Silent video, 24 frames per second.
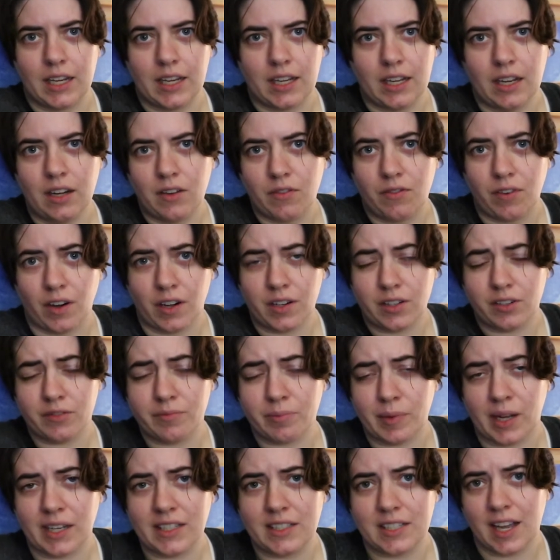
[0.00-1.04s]
in front of
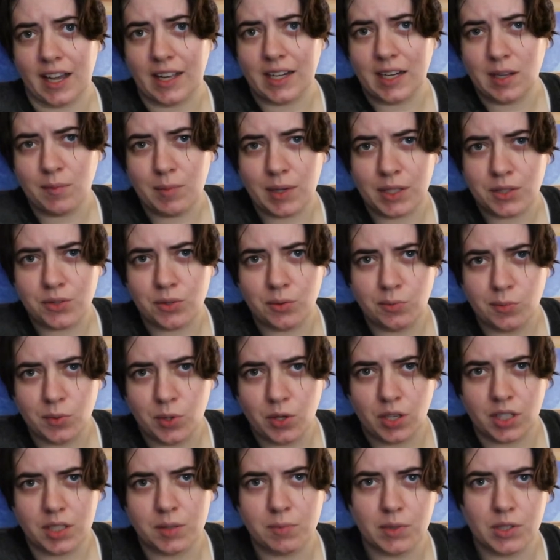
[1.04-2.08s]
my tiny bedroom
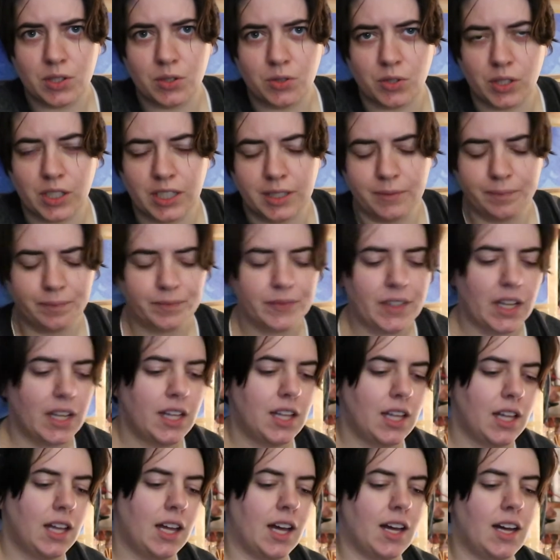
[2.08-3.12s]
Christmas tree.
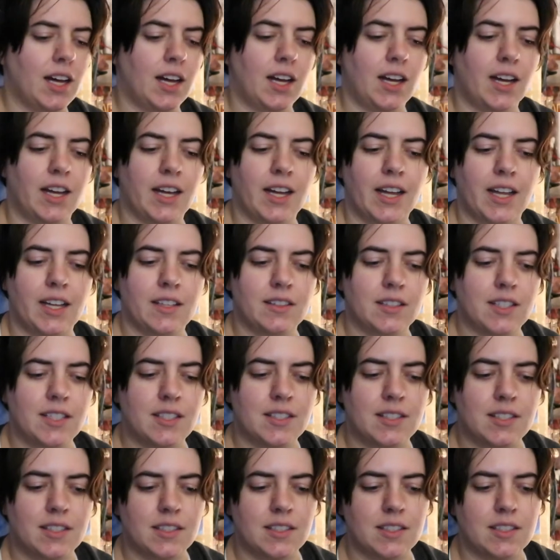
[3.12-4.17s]
Uh, and
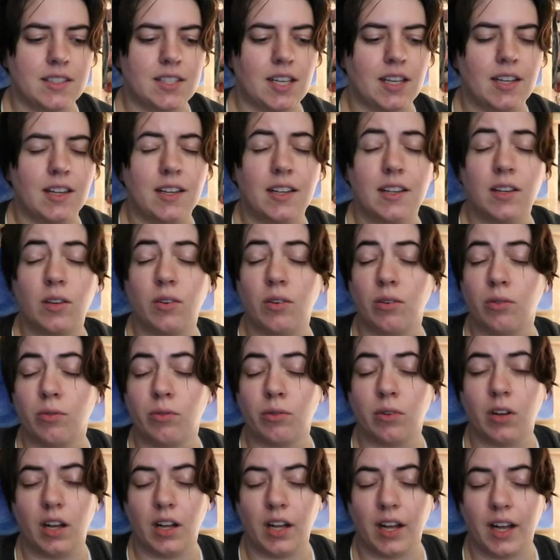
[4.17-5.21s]
this is
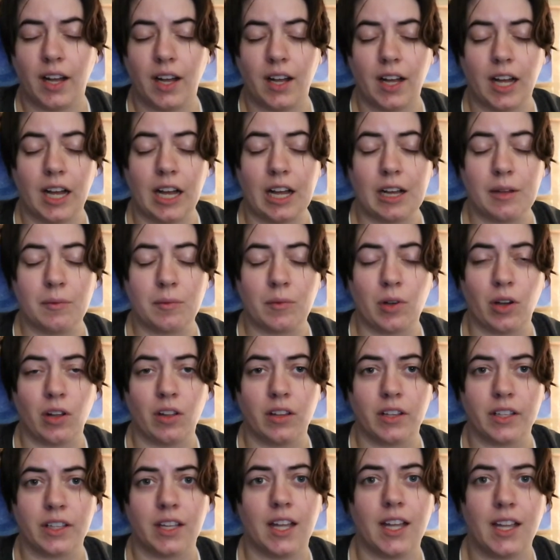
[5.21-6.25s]
I'm
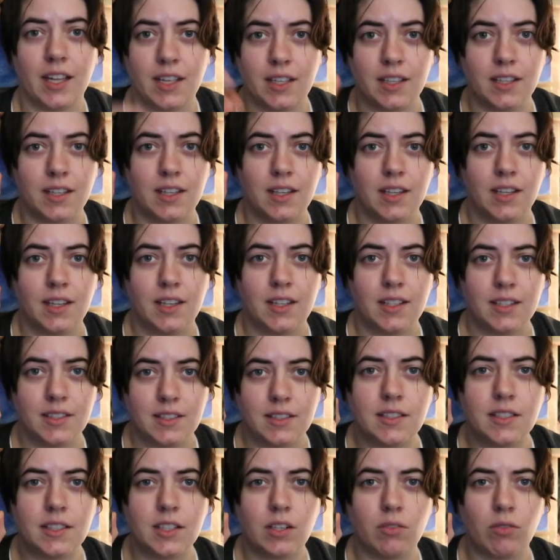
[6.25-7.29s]
calling a
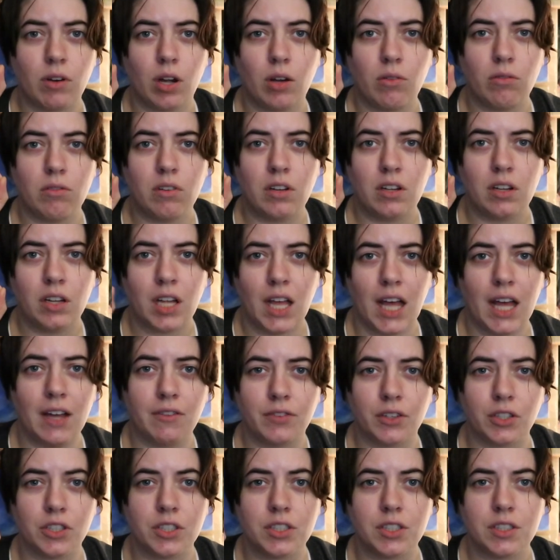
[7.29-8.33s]
zero
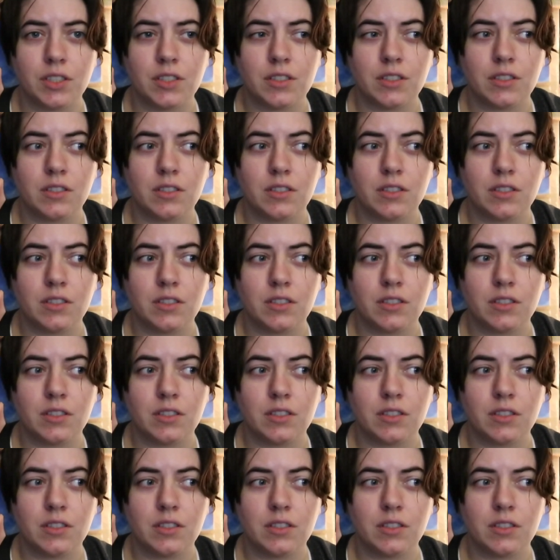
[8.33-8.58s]
effort